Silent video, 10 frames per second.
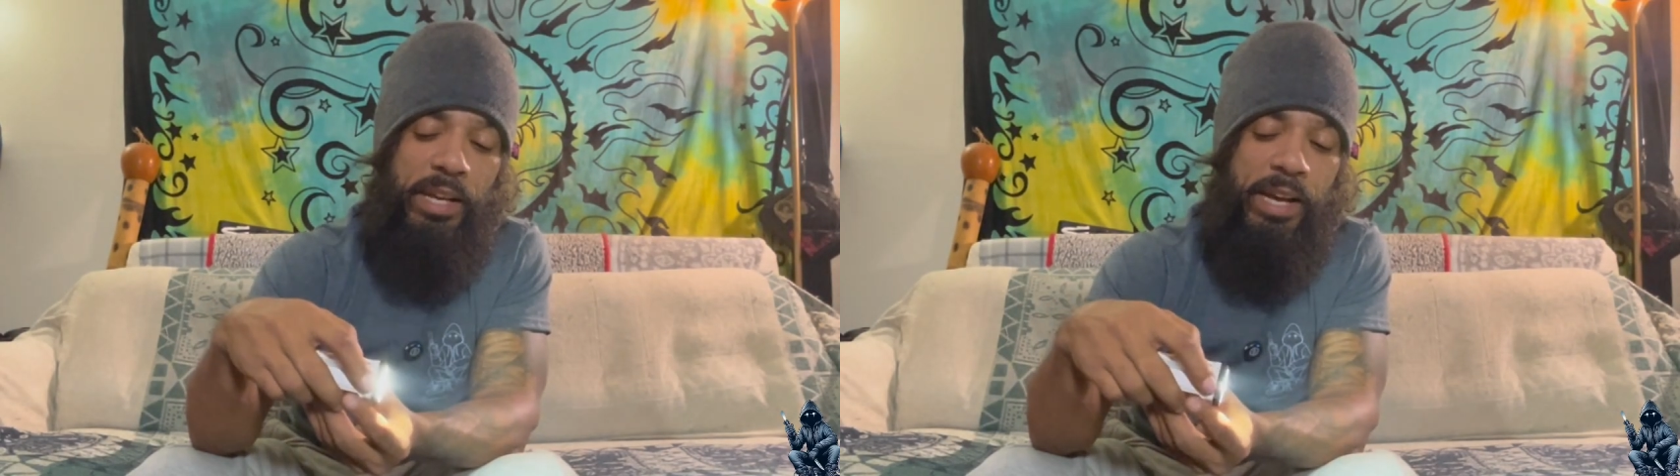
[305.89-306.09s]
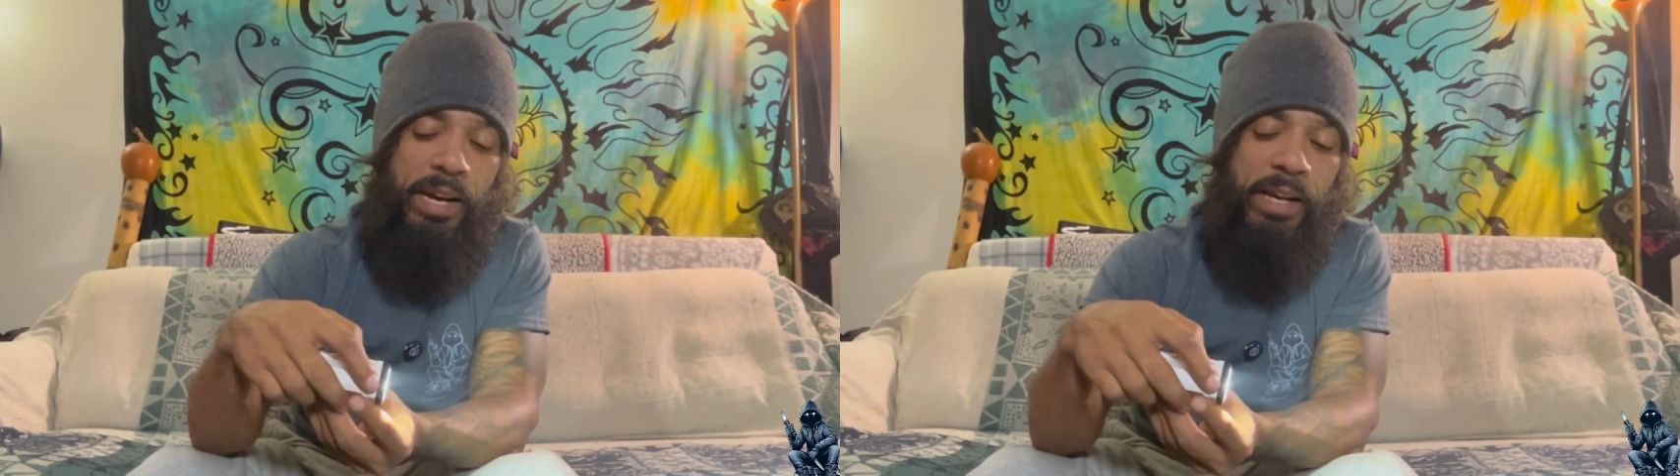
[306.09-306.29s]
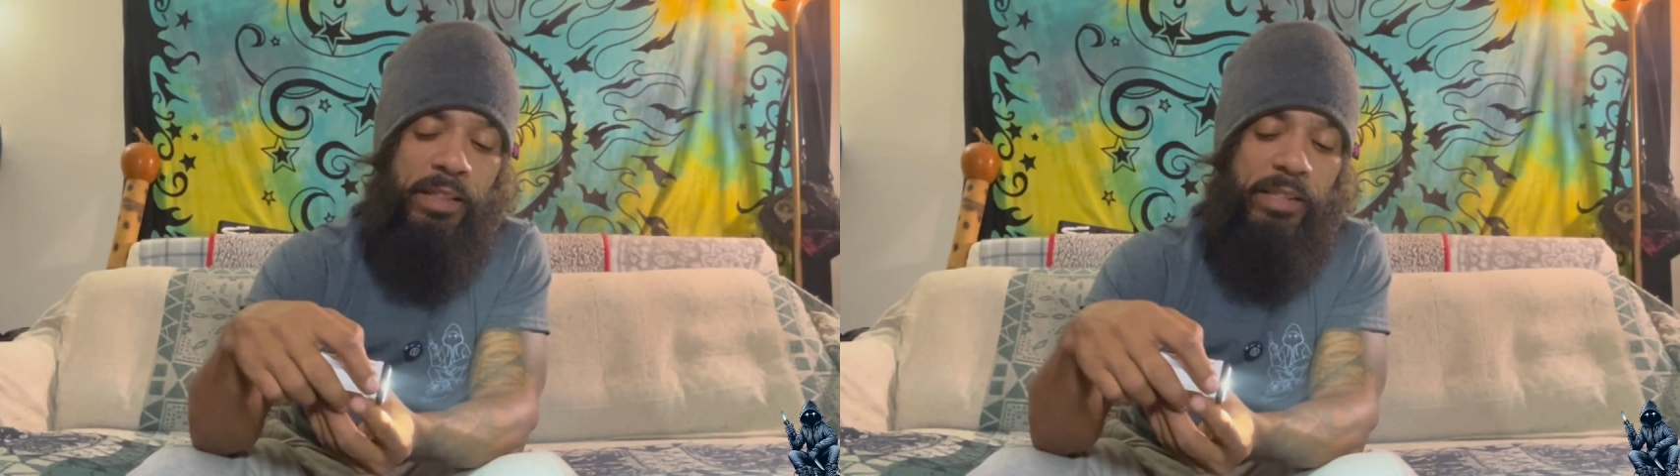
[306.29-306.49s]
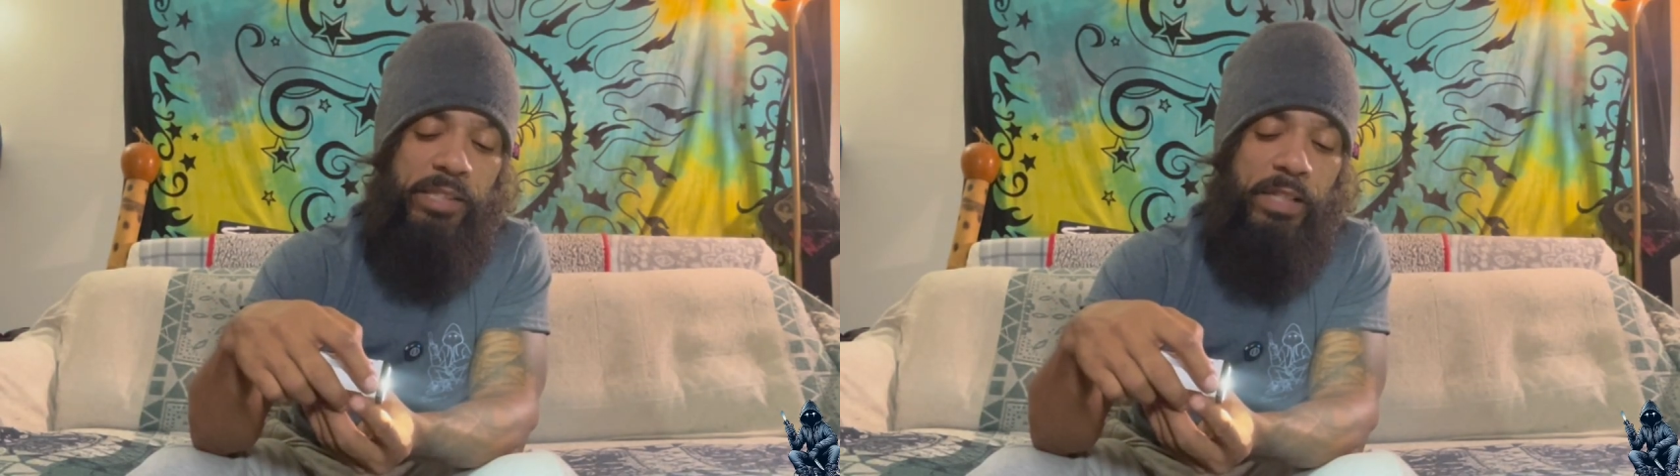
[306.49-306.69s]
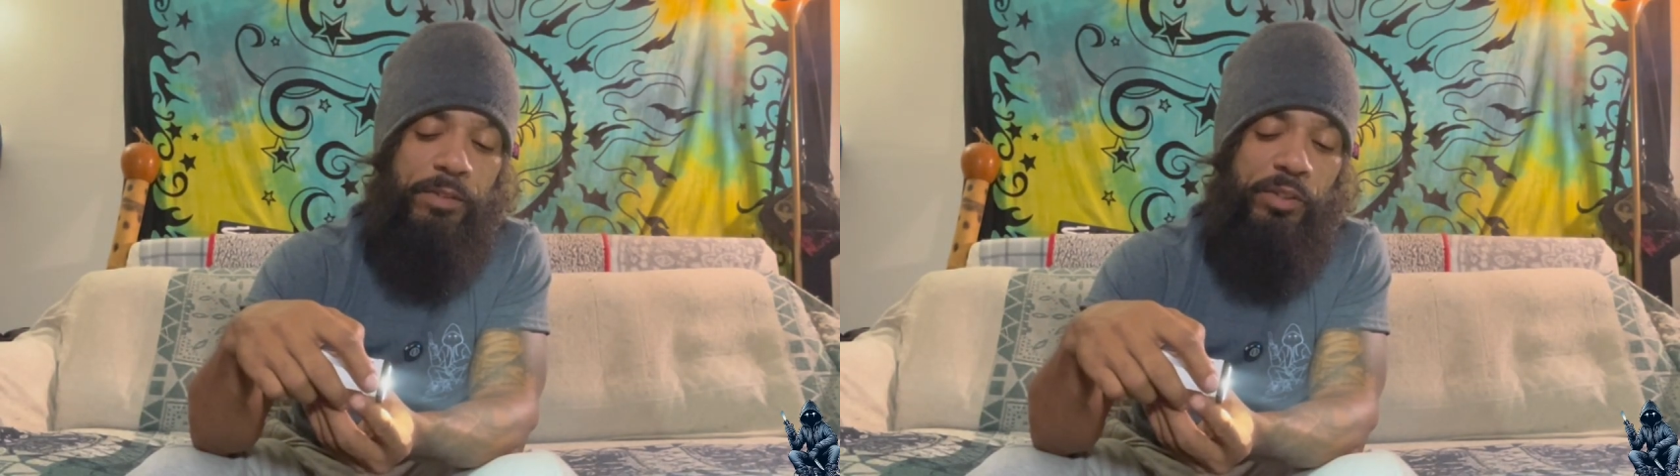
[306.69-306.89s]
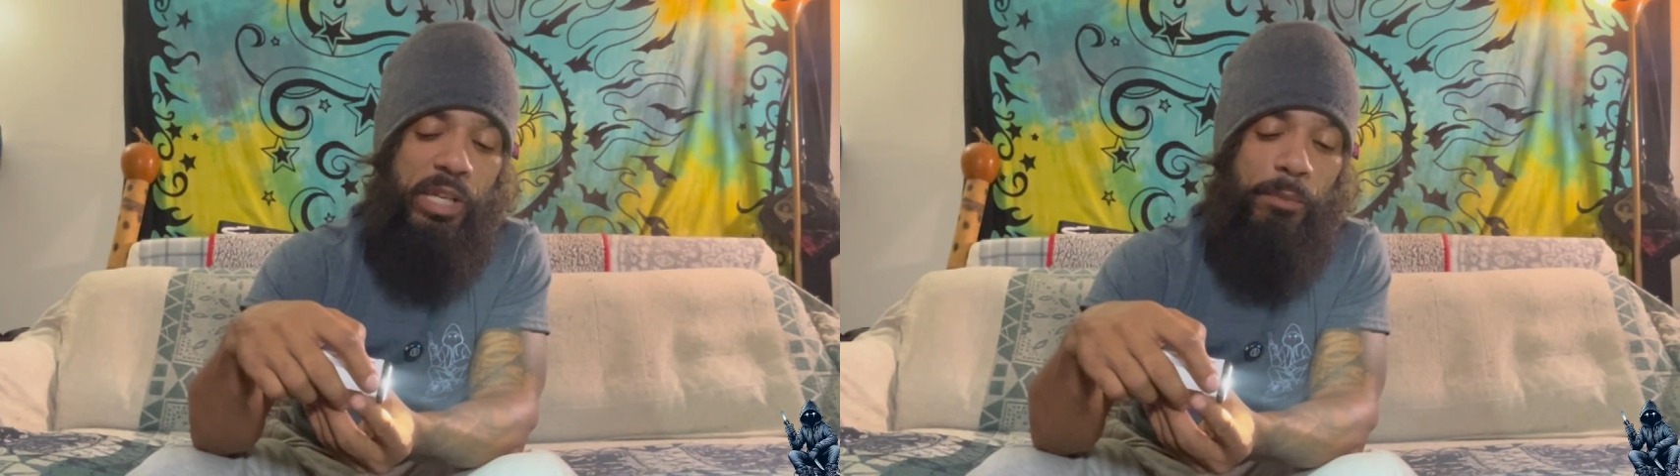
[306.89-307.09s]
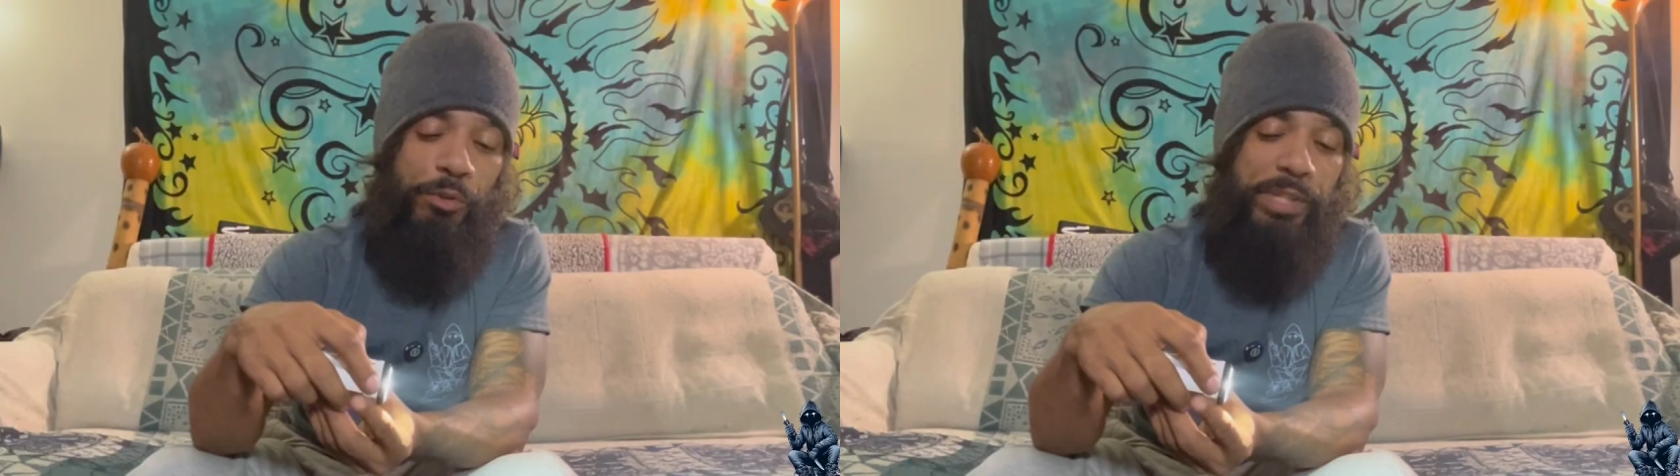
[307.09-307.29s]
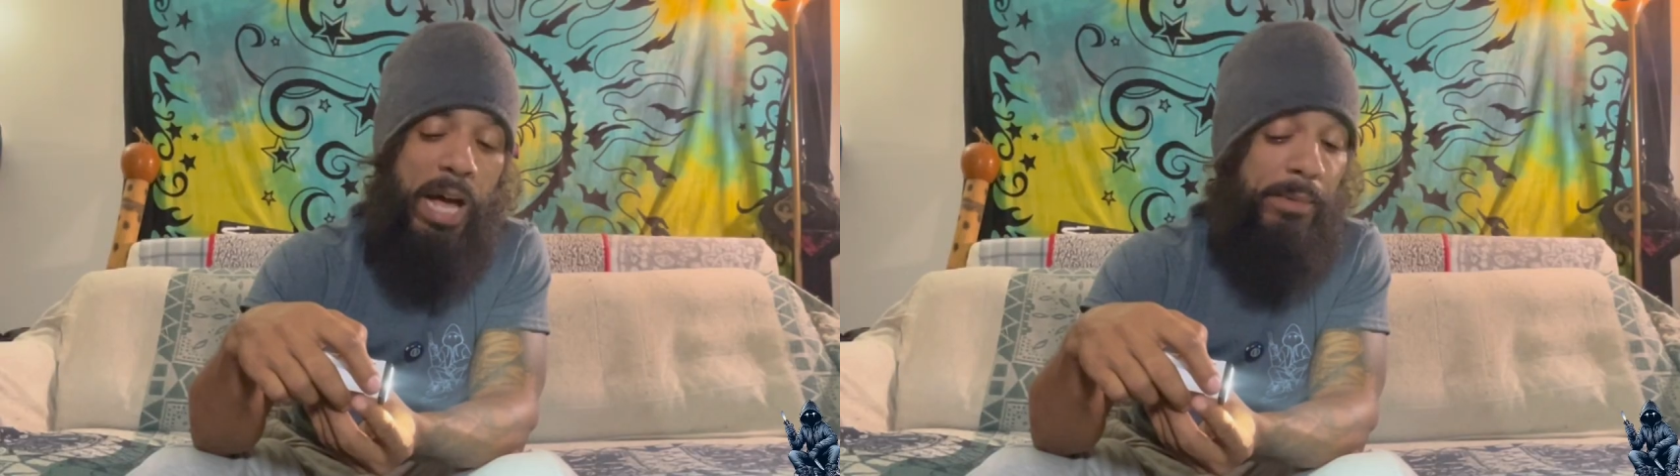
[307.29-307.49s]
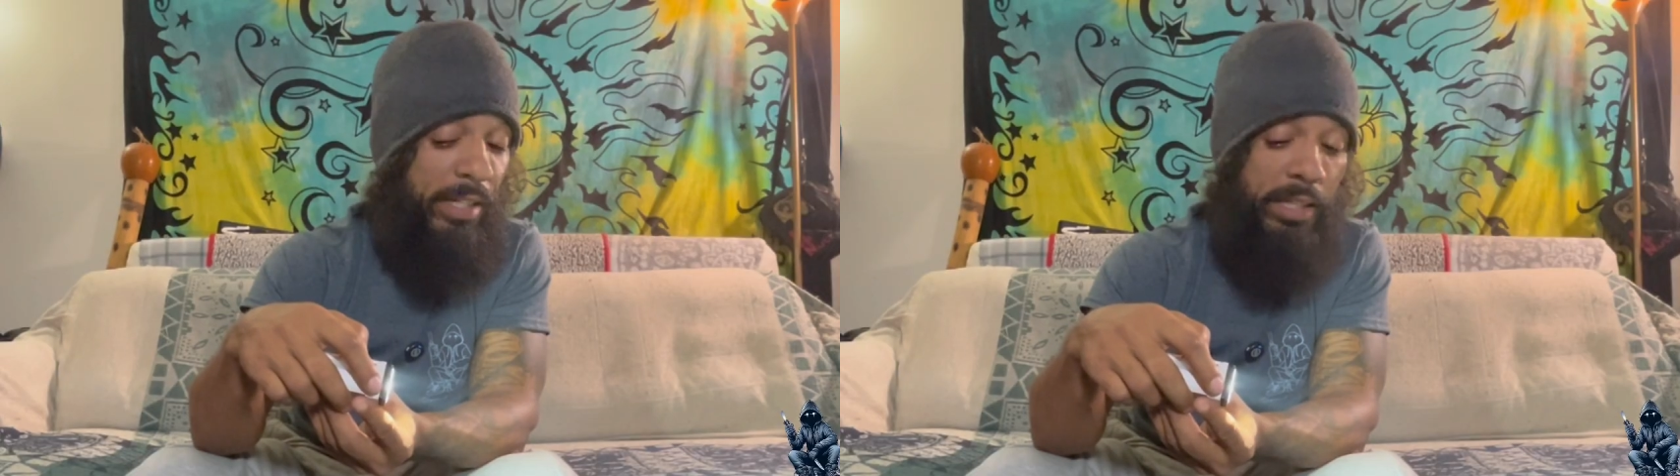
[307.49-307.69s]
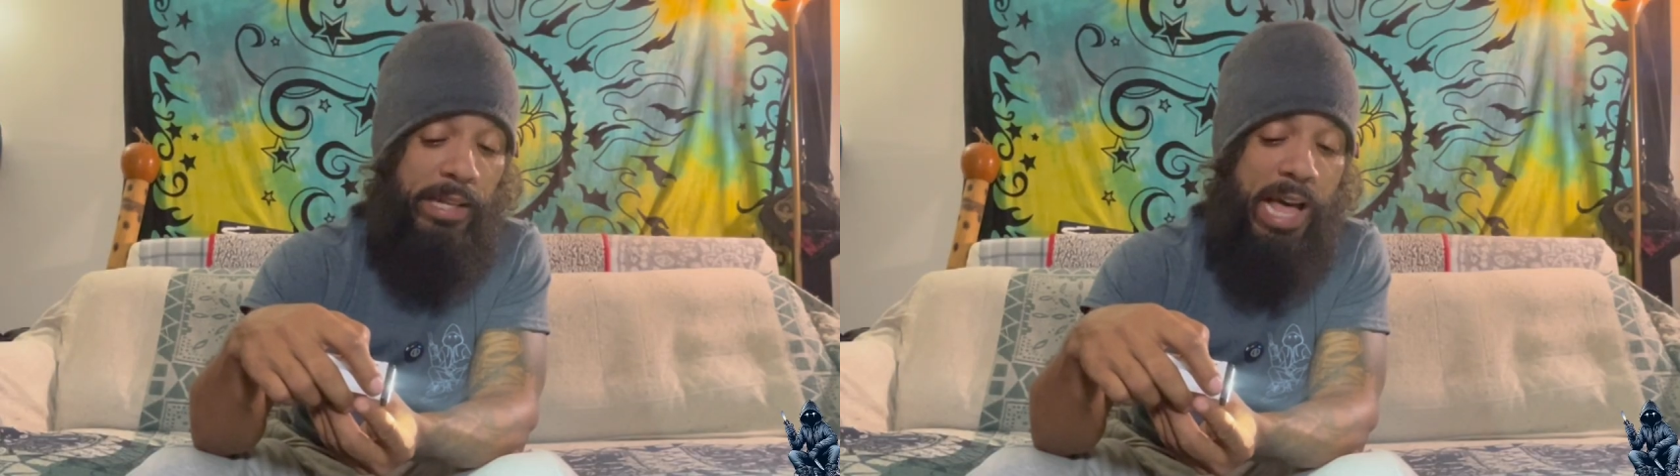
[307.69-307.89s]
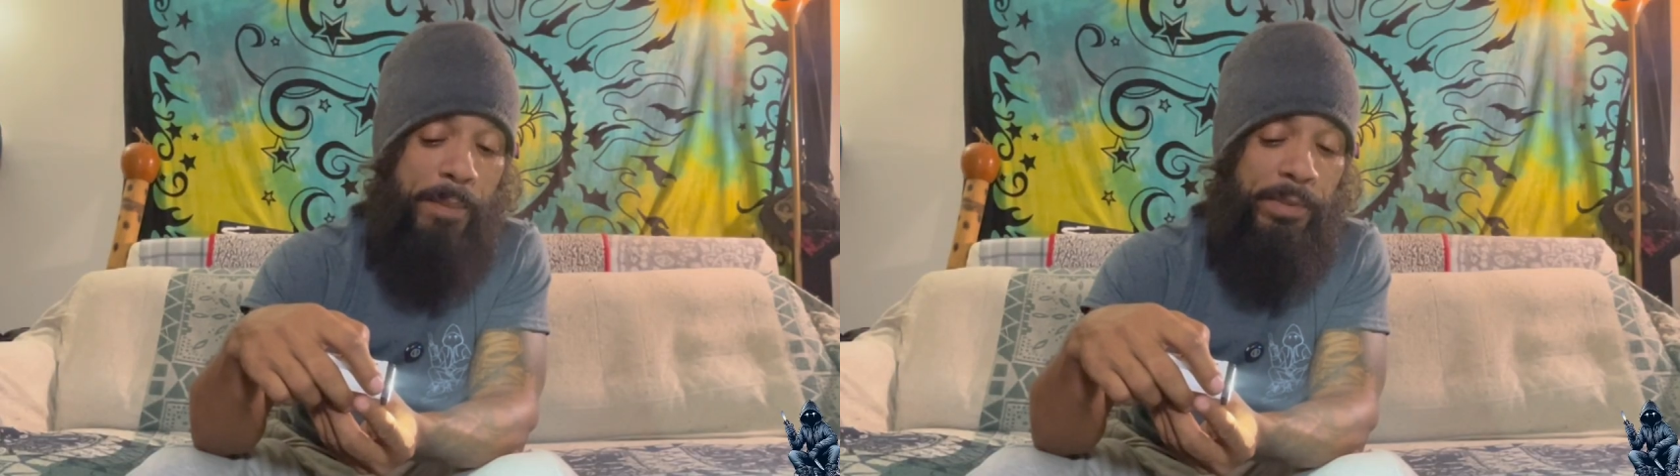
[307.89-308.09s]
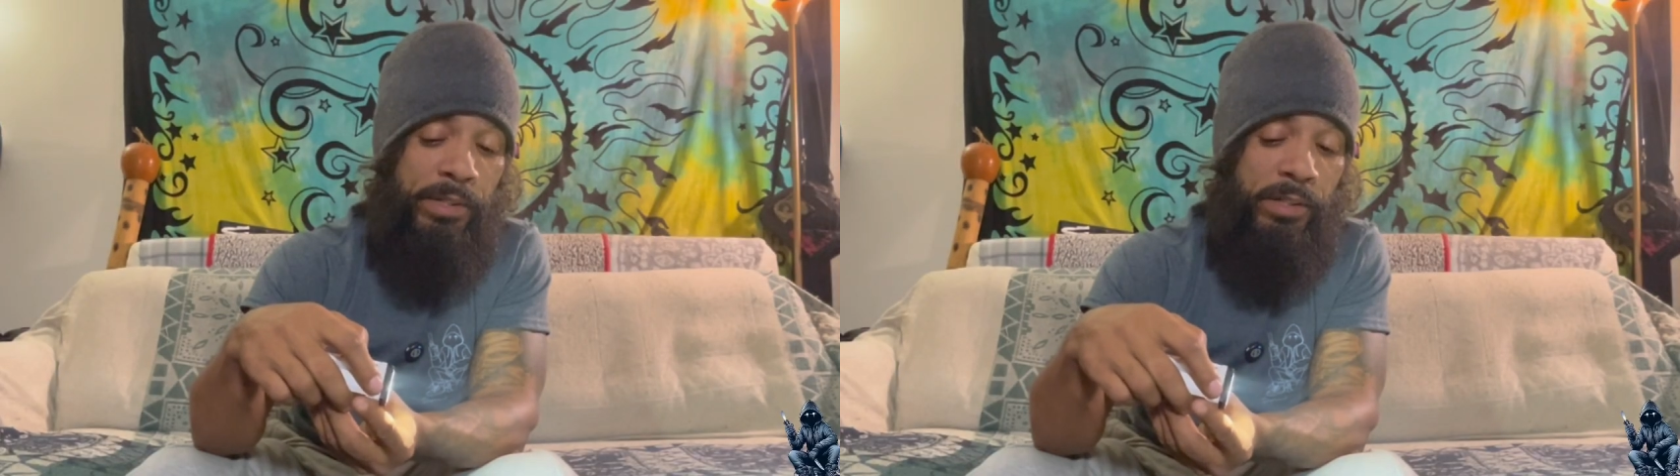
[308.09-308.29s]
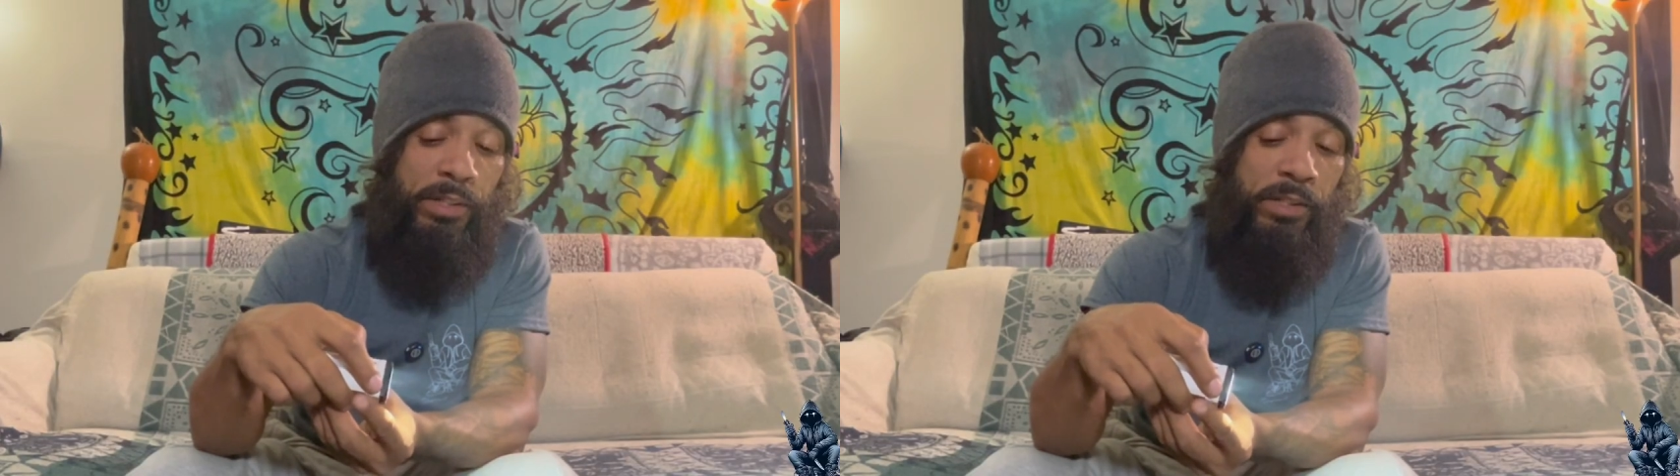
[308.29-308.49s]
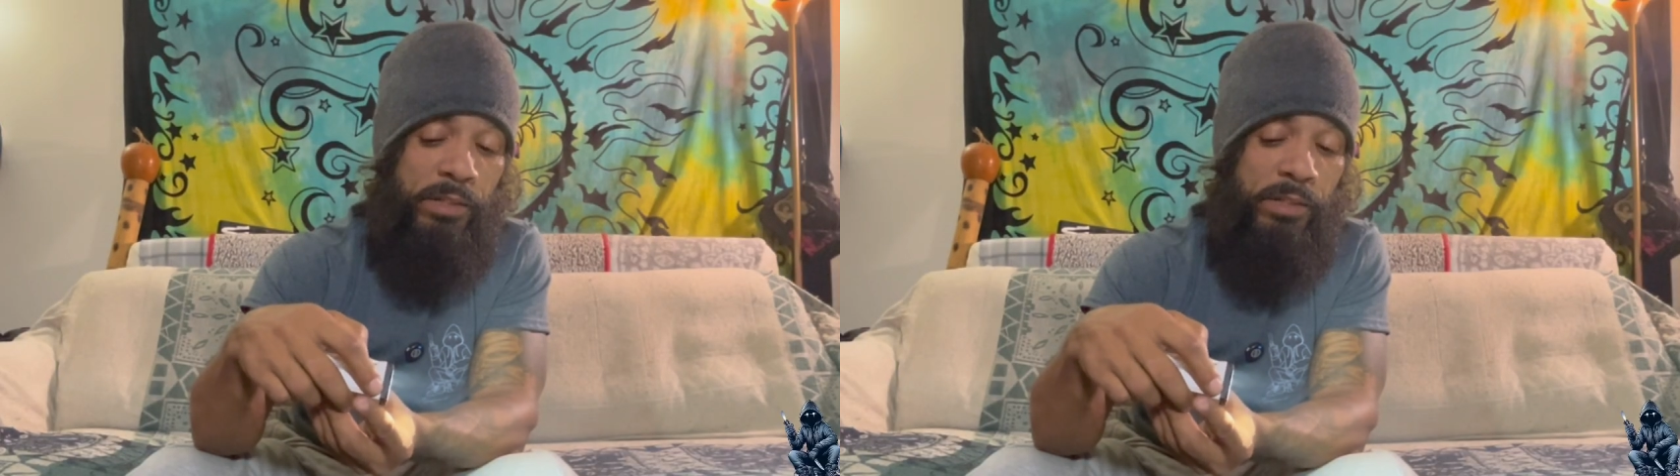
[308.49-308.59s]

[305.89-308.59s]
And let's see, if you double tap, does anything happen?